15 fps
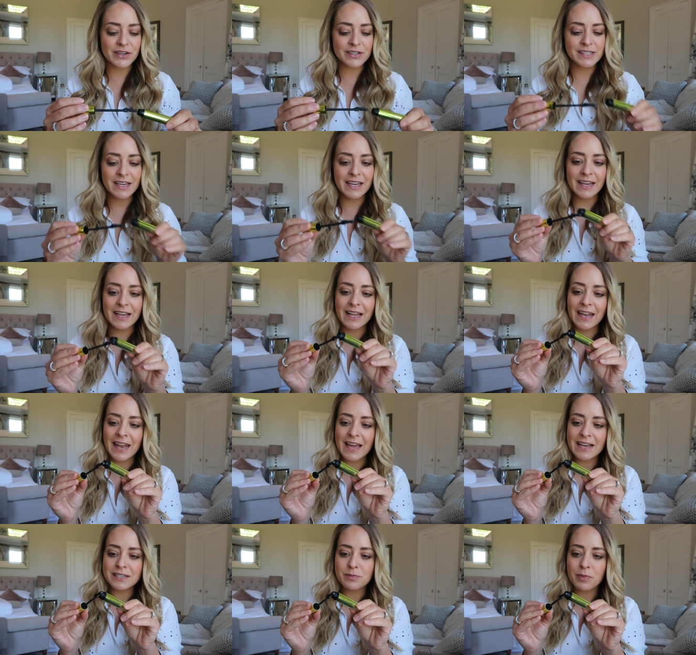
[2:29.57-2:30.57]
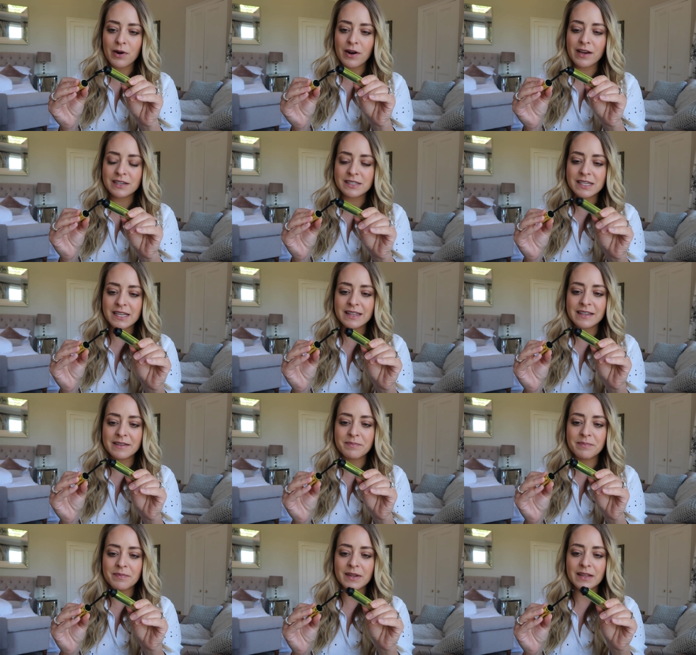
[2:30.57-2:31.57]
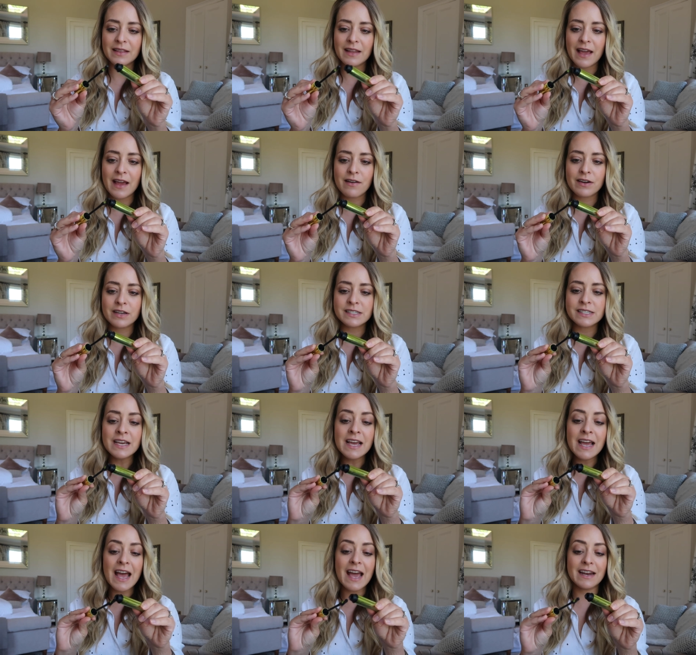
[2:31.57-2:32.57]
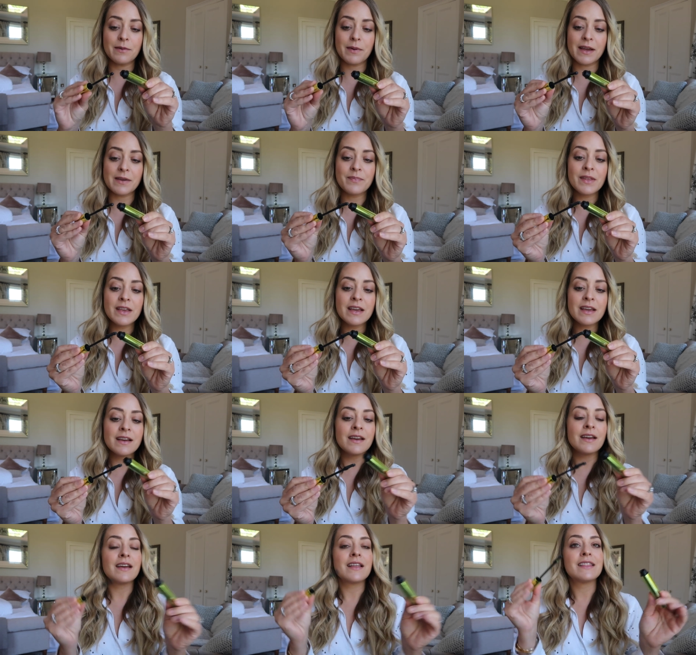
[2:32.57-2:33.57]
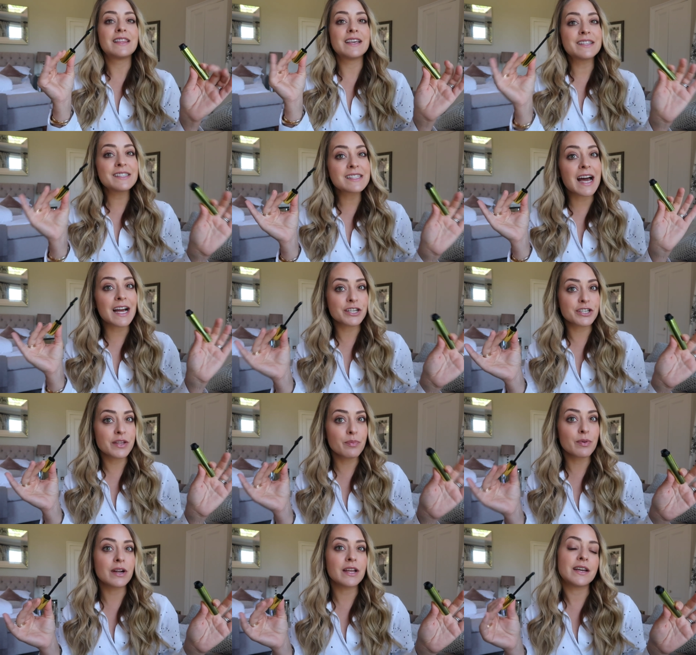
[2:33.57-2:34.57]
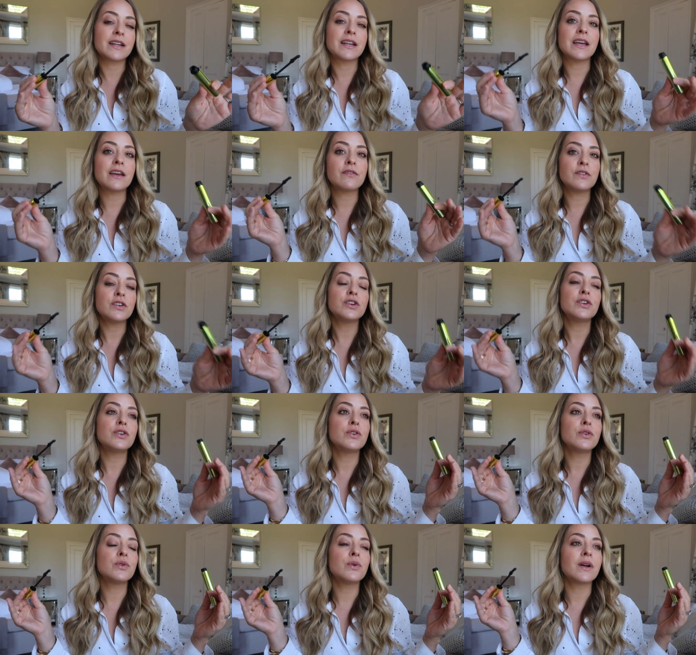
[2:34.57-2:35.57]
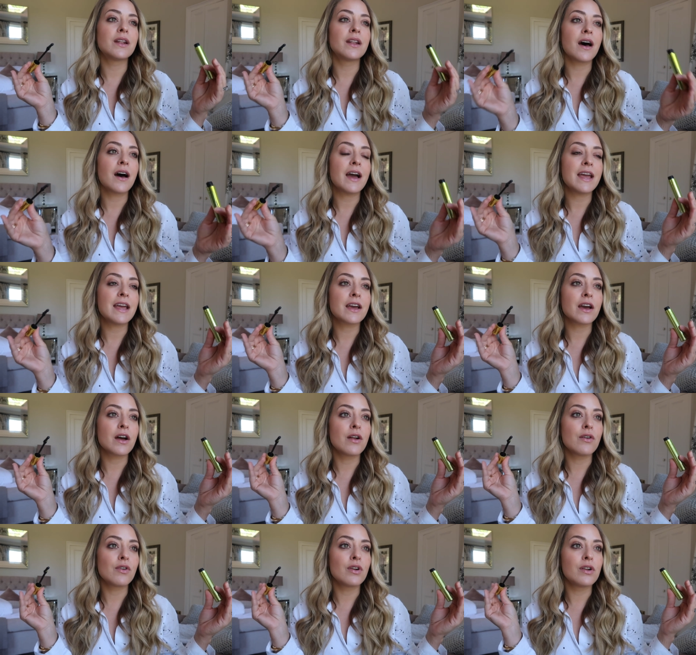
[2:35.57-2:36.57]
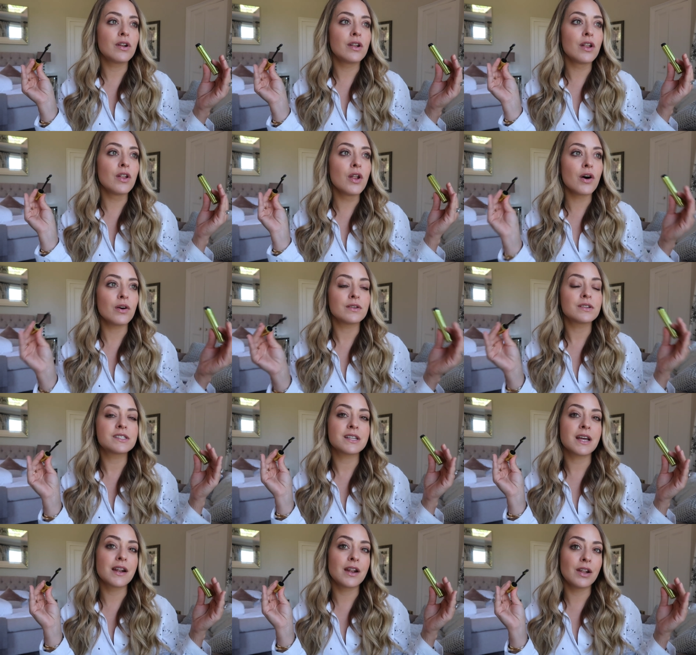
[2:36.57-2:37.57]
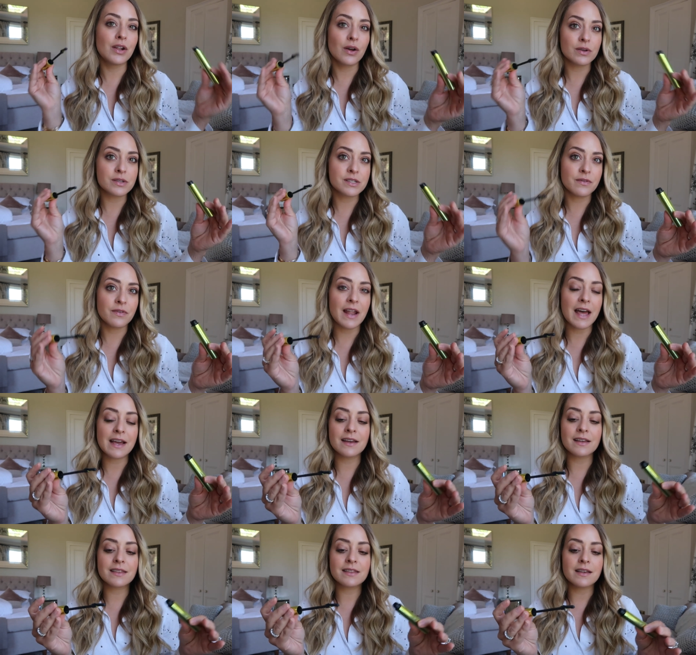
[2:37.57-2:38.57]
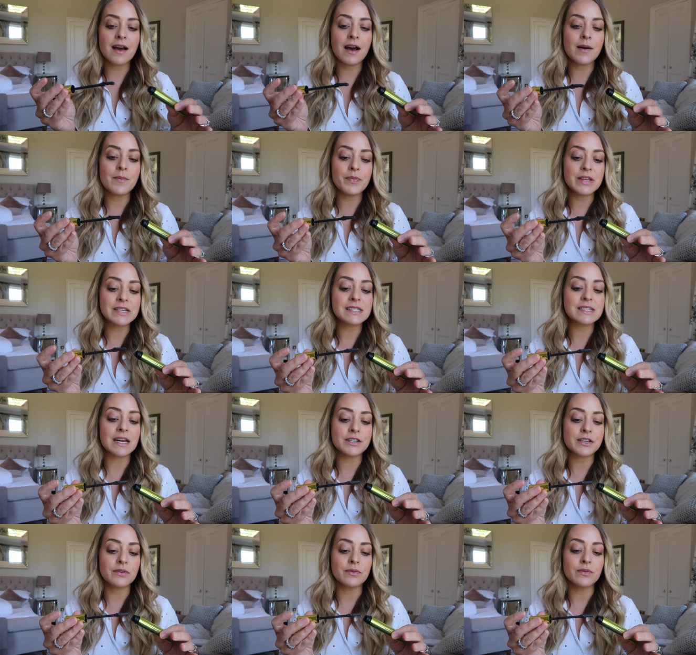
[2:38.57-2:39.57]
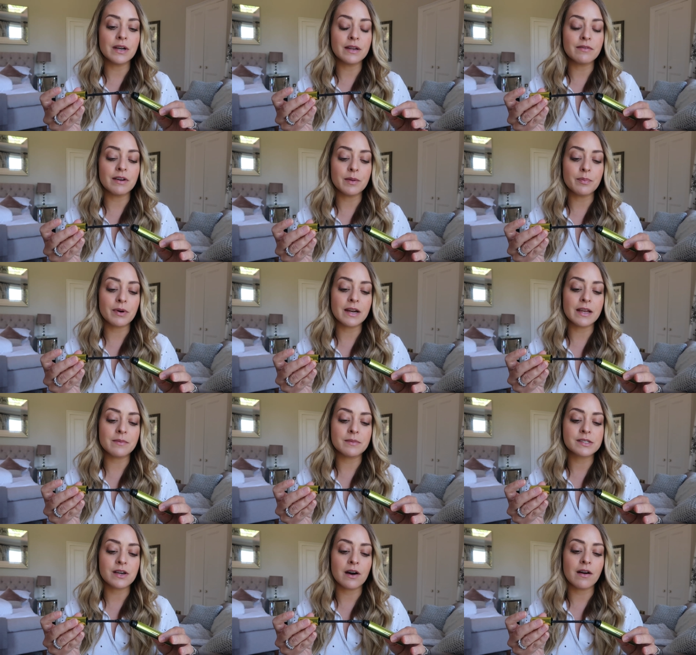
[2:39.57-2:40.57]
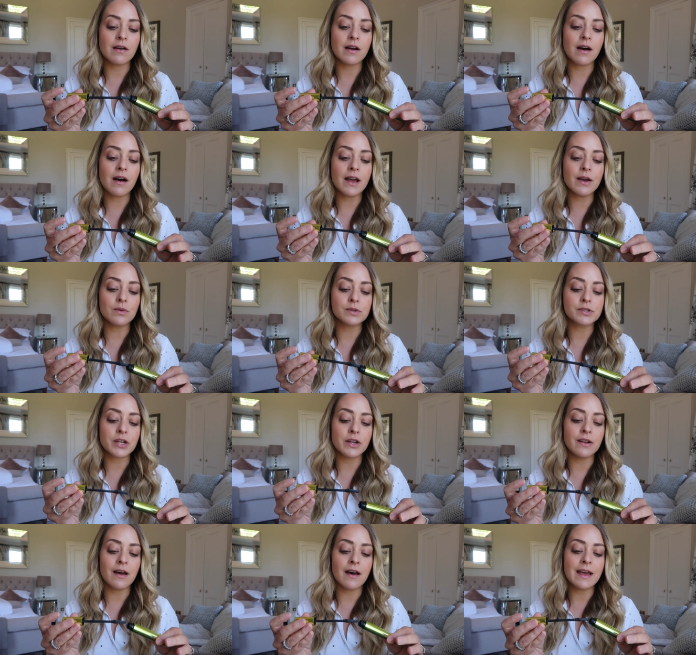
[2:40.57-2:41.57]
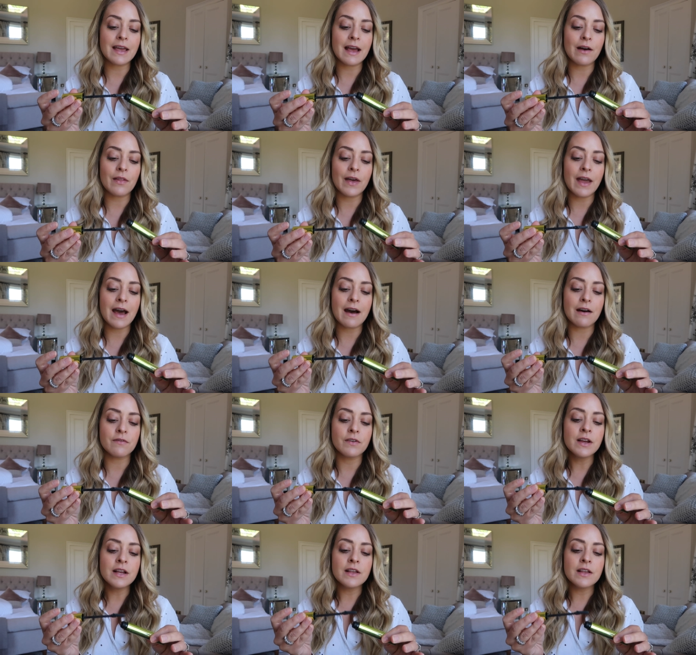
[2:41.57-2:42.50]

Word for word: looks like it collects products in the little areas. Anyway, this is actually brilliant. If you like lots and lots of length, um, this is actually a really, really brilliant mascara. I also like how they have